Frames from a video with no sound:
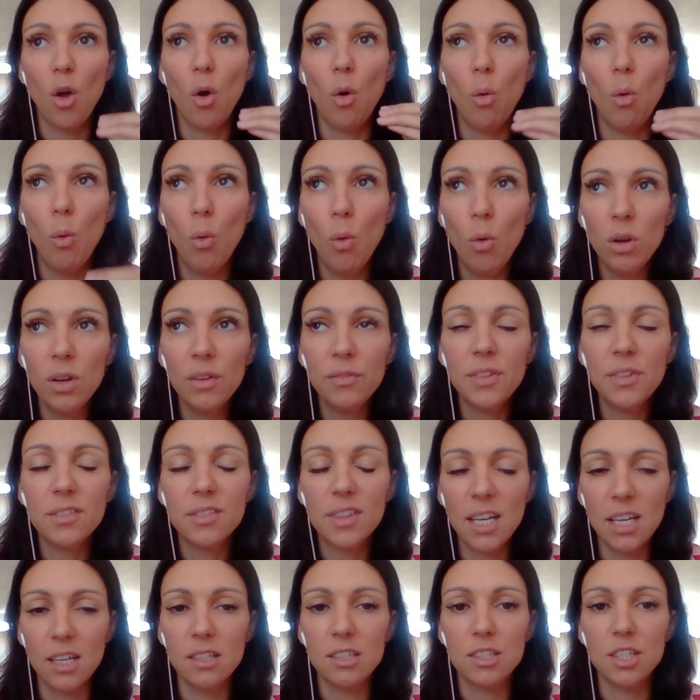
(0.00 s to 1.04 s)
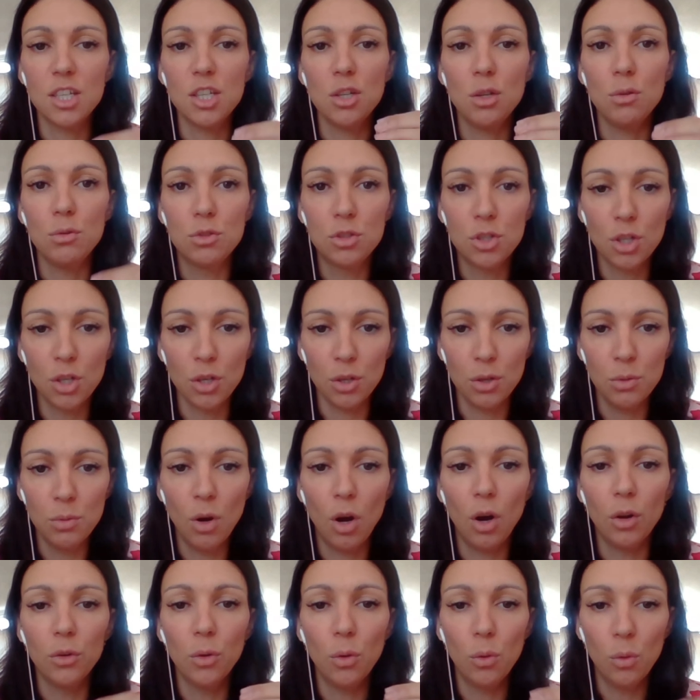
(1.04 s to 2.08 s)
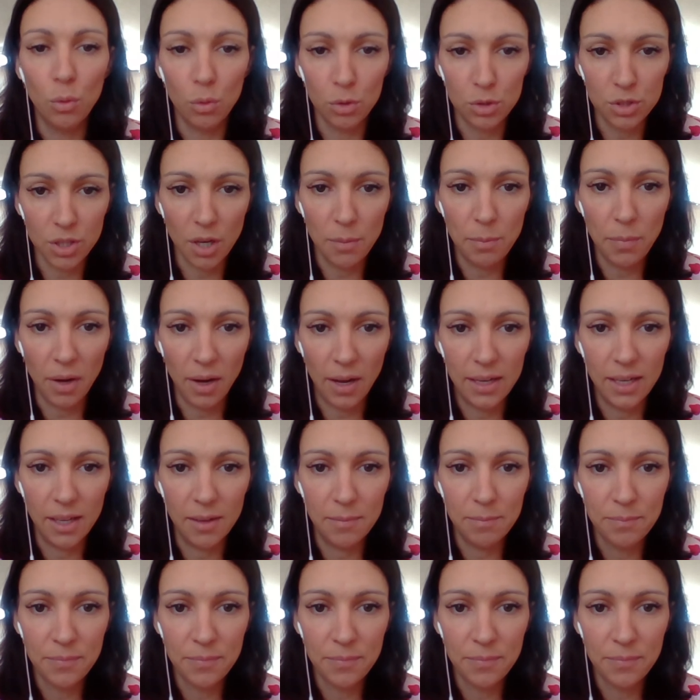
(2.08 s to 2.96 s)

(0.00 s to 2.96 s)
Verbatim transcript: all of the things that you do on autopilot